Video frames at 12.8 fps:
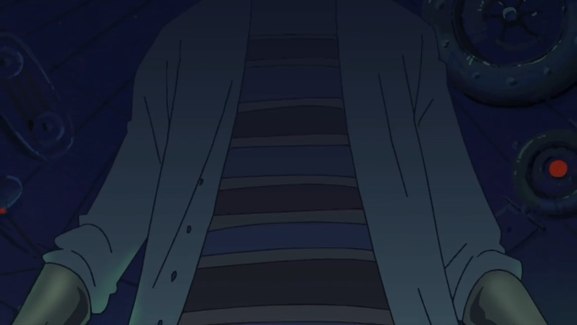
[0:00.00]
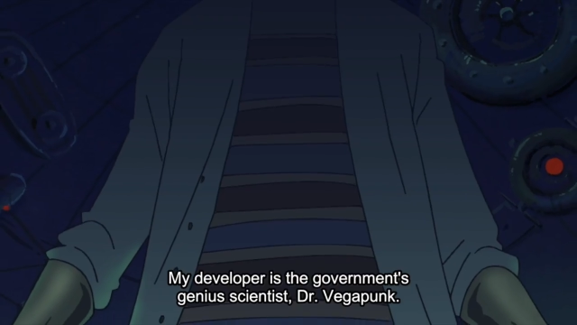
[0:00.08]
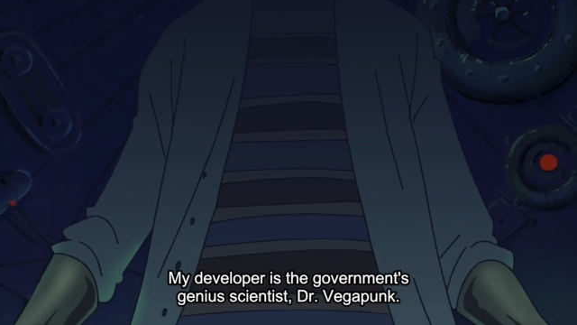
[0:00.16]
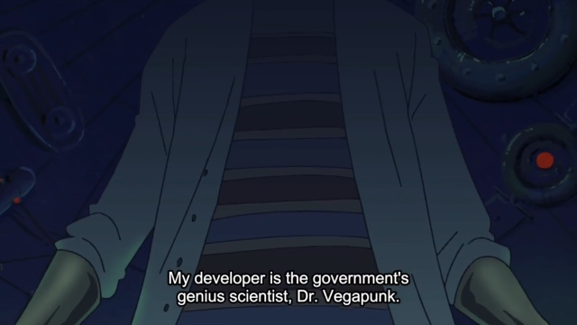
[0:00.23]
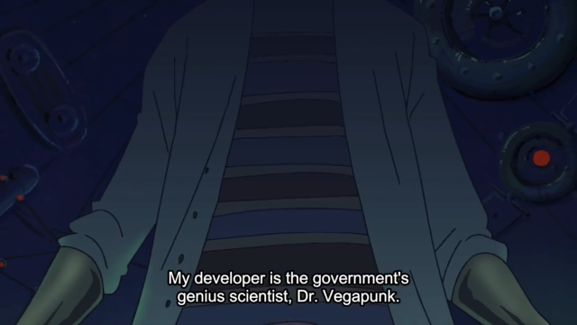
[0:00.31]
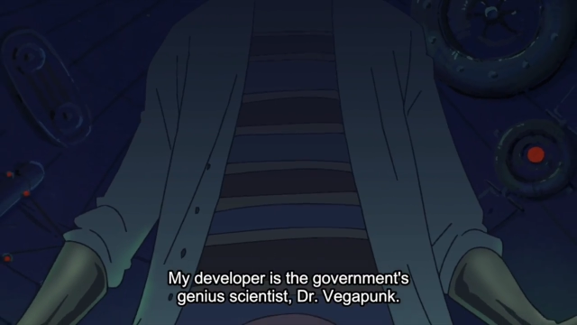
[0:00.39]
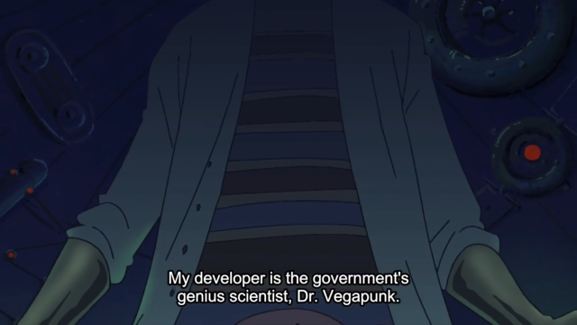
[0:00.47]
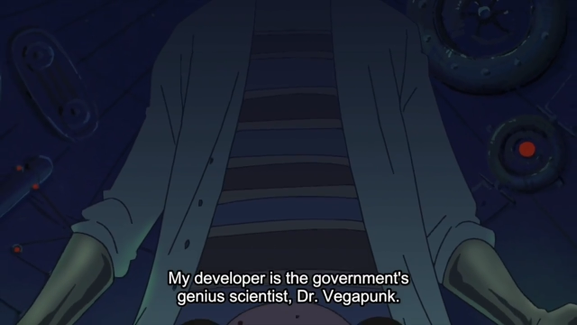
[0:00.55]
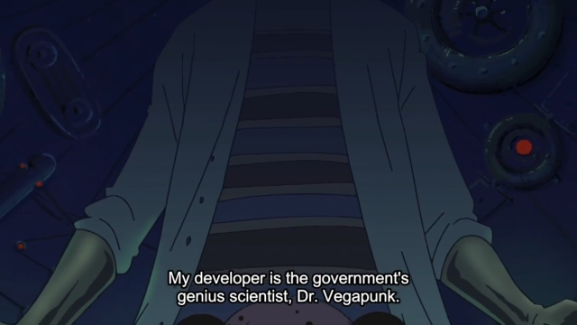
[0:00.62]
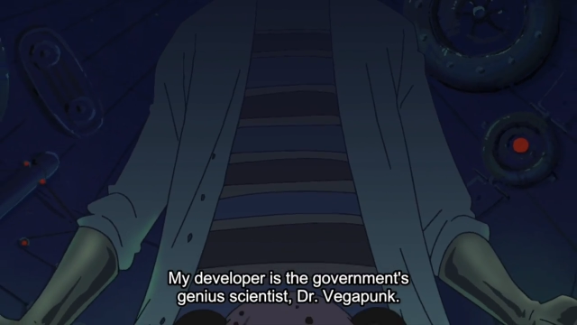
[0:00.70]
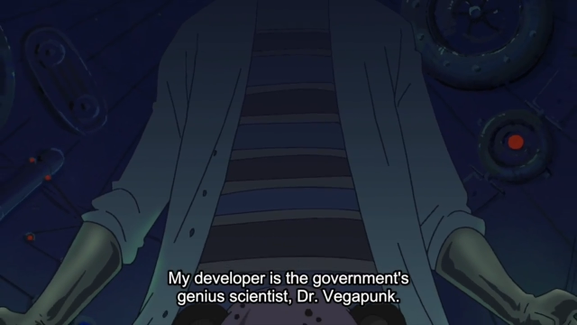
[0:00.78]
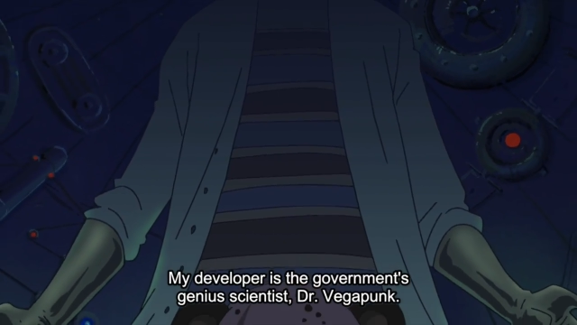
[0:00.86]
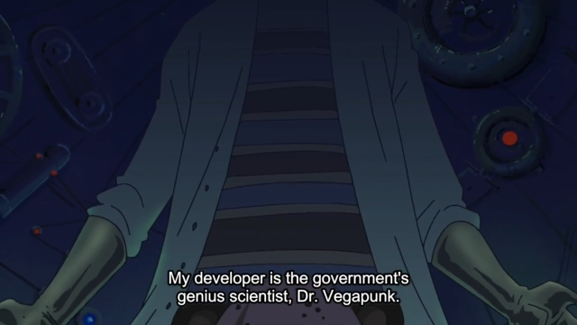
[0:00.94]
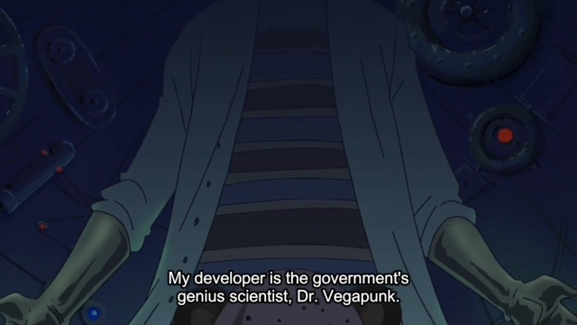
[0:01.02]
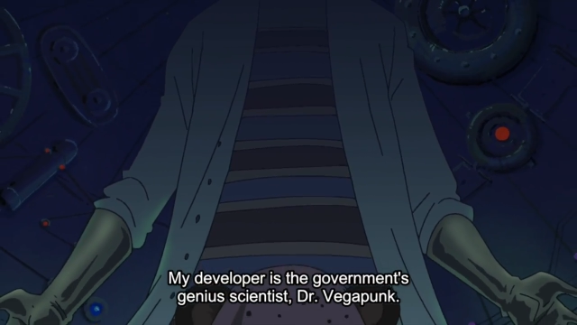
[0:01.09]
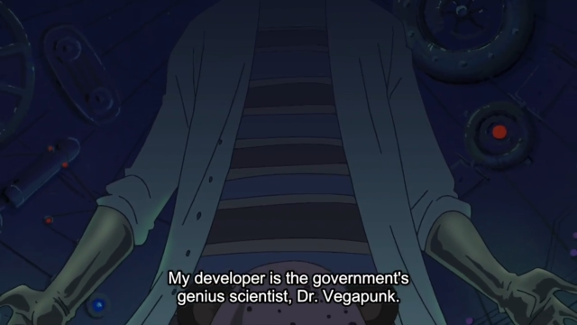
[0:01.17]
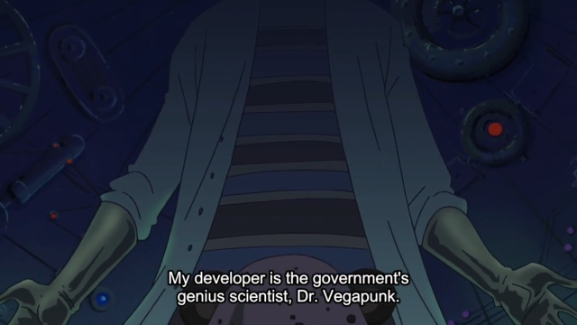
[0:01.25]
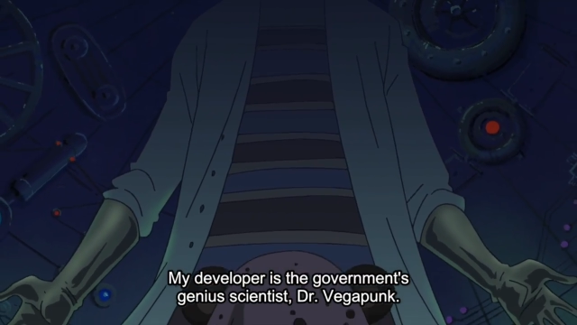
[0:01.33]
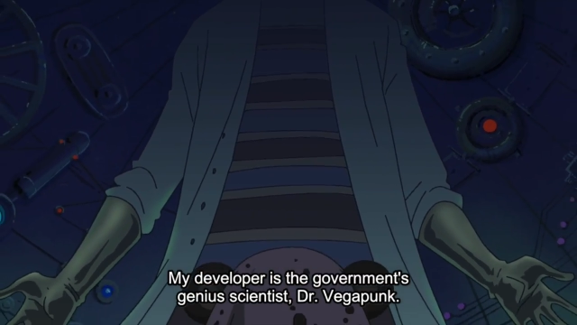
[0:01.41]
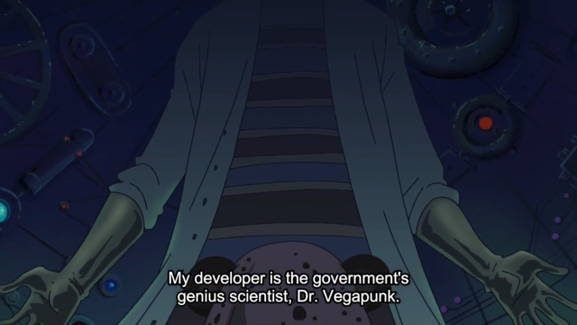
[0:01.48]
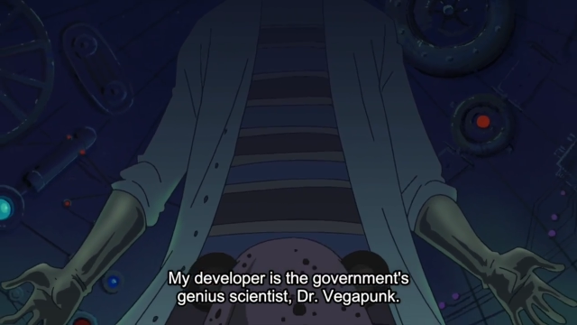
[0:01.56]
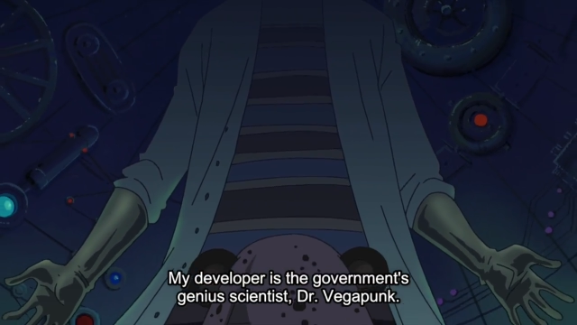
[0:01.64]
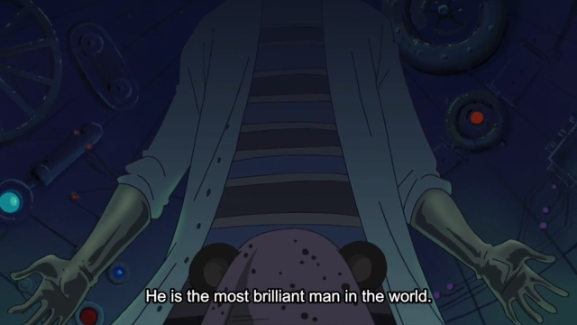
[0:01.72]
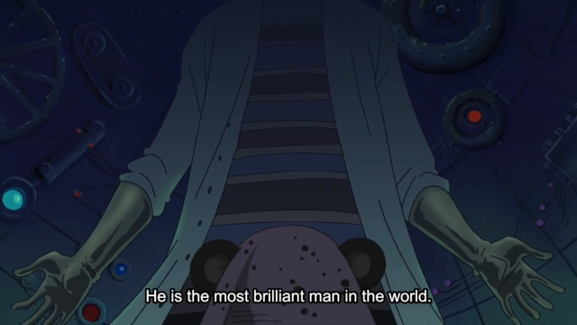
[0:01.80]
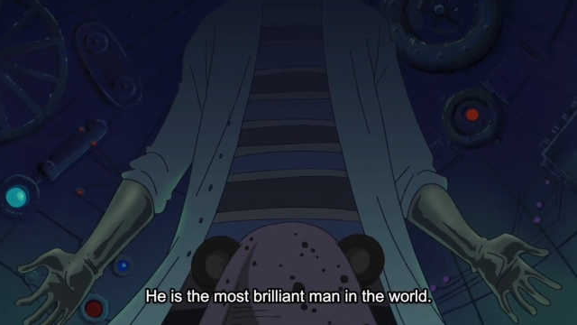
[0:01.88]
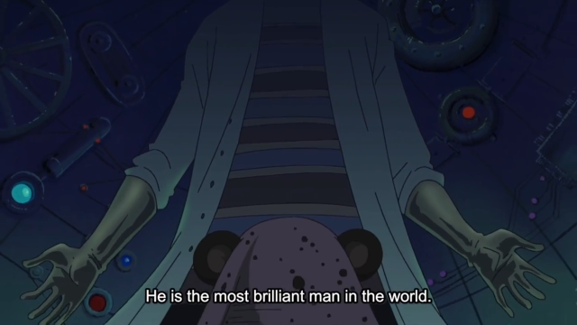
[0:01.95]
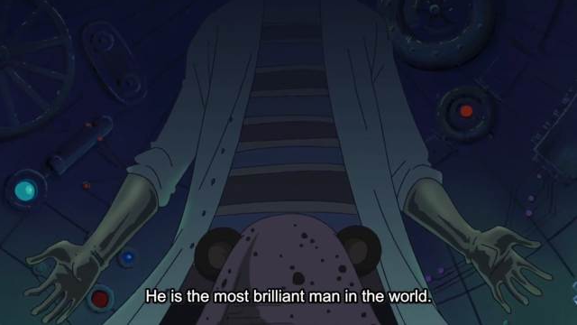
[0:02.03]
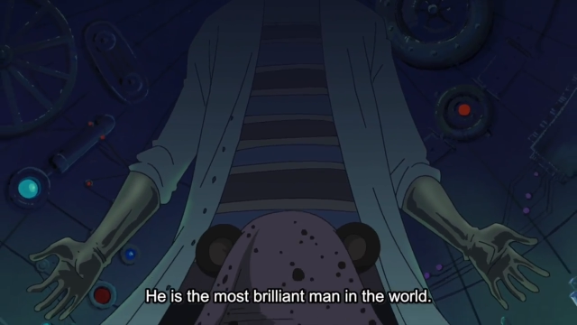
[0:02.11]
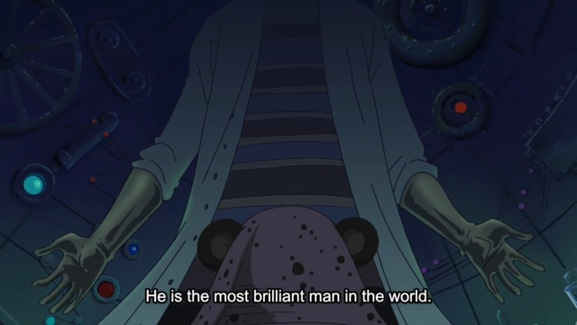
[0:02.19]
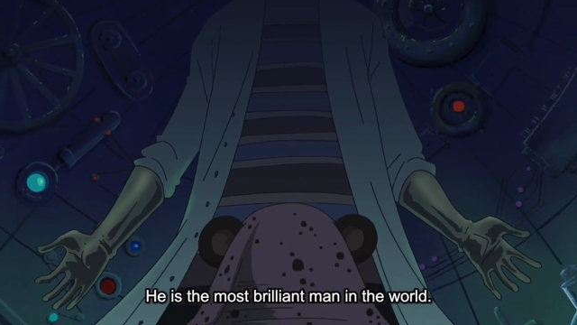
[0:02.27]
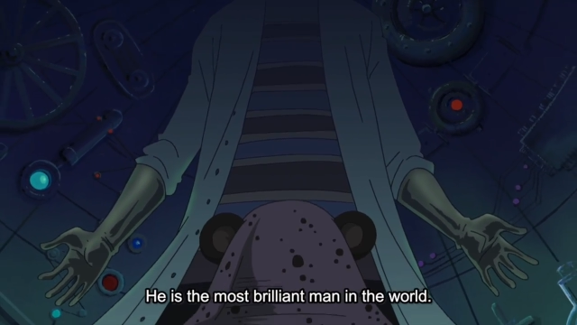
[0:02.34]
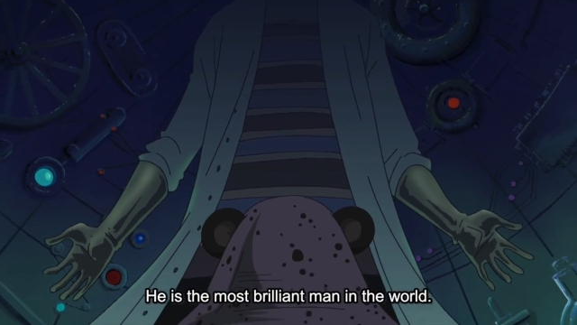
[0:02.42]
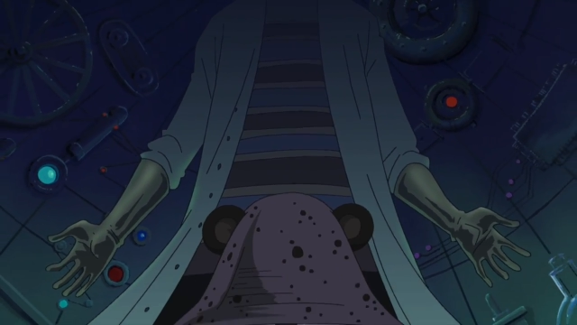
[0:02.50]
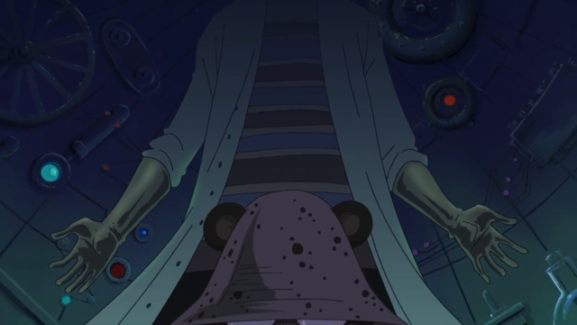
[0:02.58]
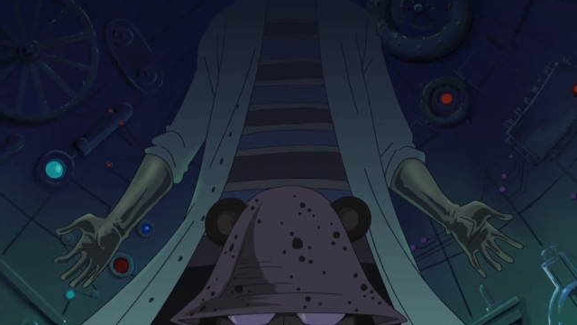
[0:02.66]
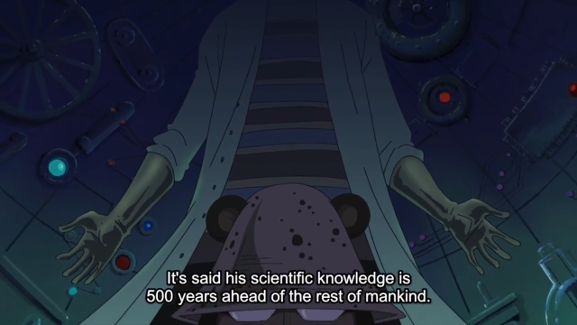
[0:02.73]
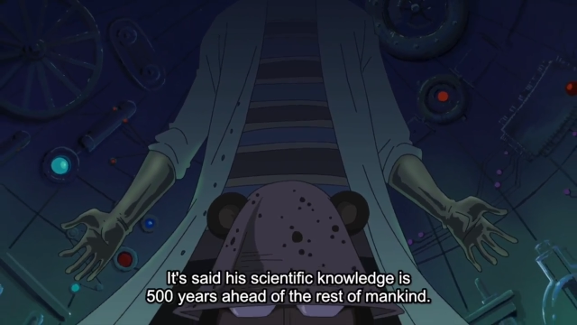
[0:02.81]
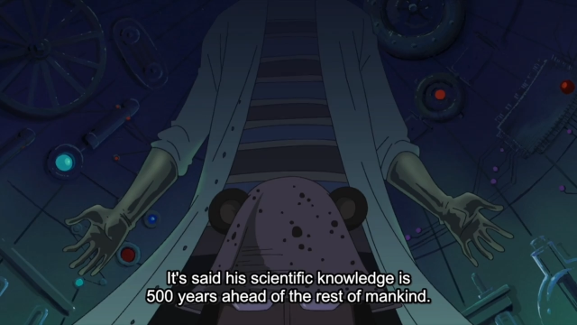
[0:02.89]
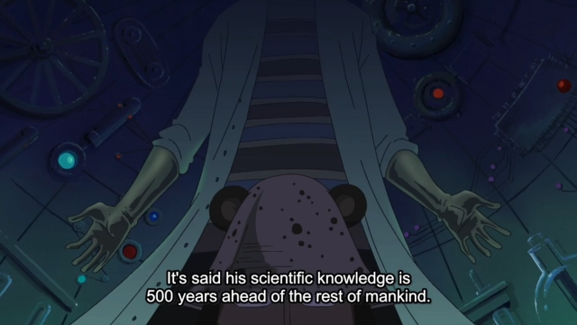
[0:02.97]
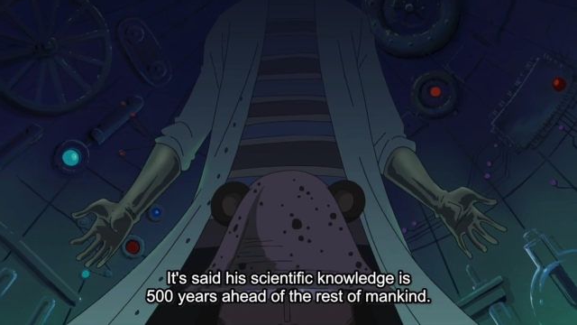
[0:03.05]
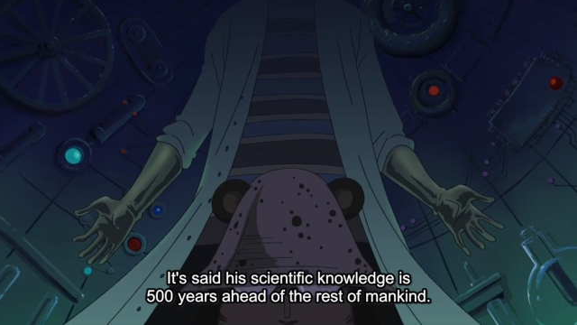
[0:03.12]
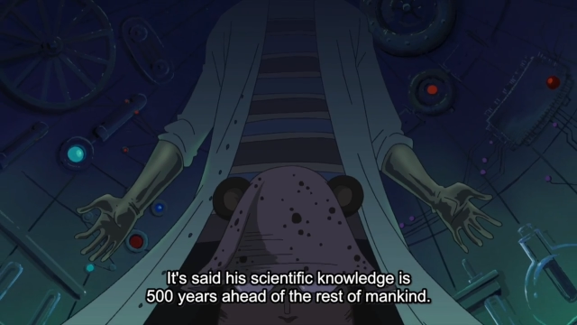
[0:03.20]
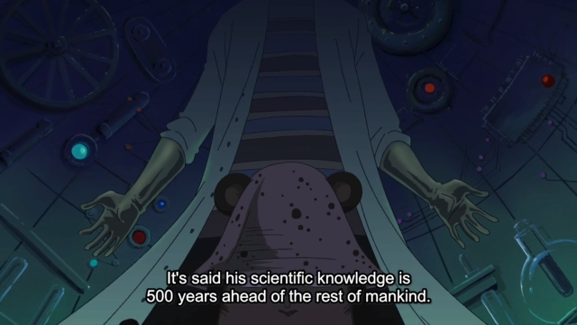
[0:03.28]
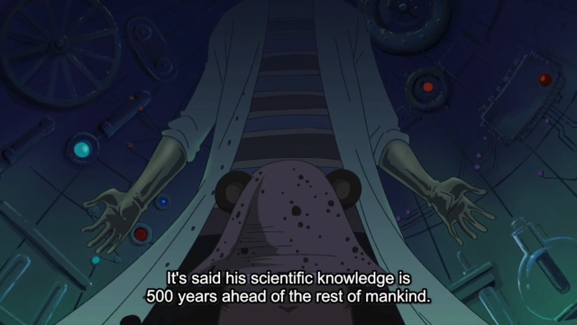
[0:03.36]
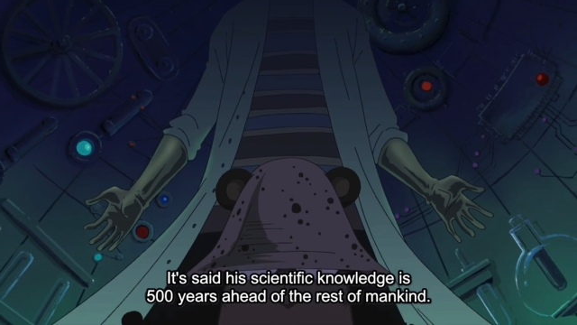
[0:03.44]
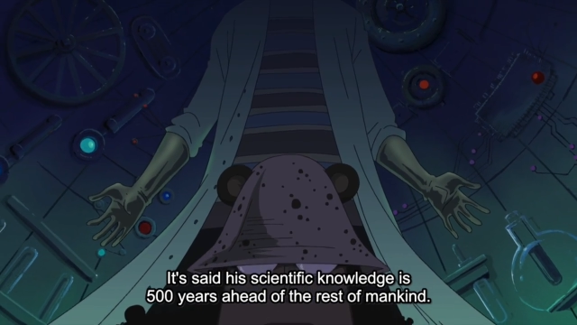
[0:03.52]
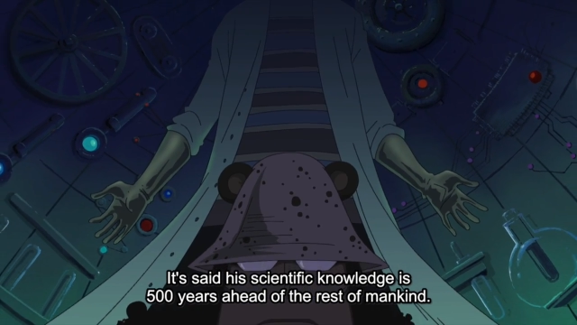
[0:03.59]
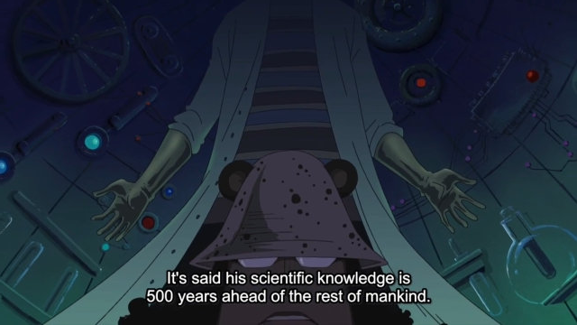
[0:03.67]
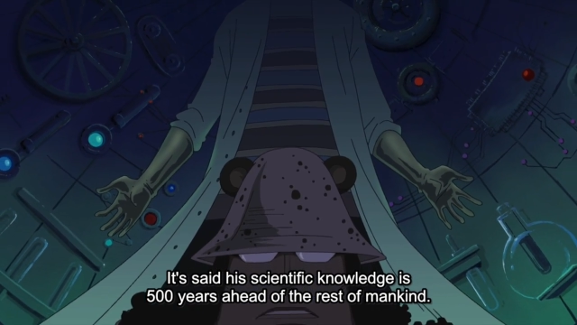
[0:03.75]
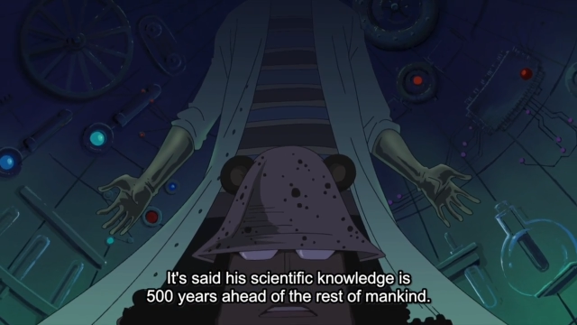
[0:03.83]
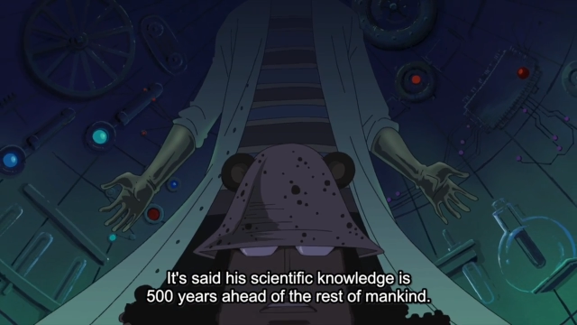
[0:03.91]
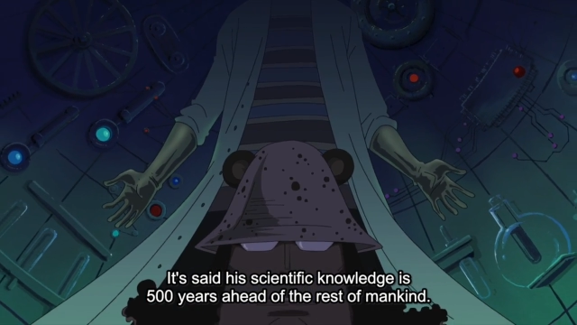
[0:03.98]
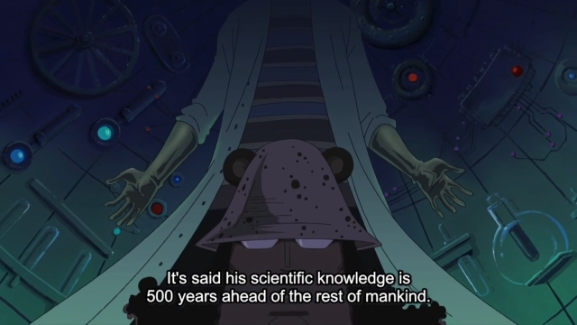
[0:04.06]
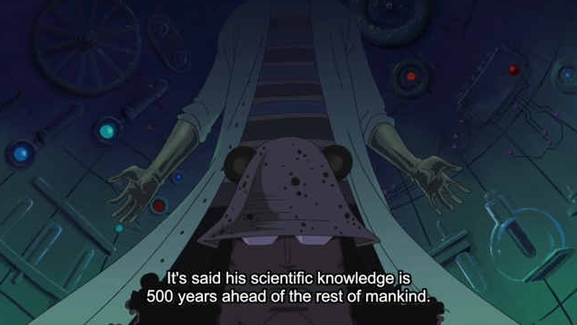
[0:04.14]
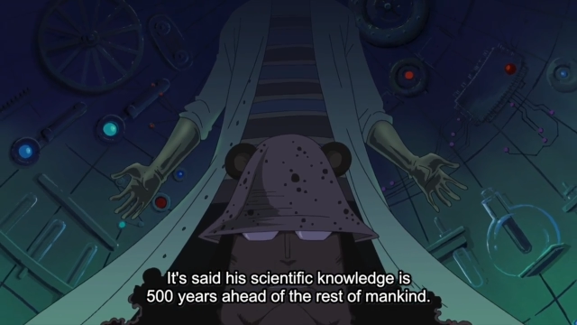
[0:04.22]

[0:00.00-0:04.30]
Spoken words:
No face is visible, so there are no lips to read.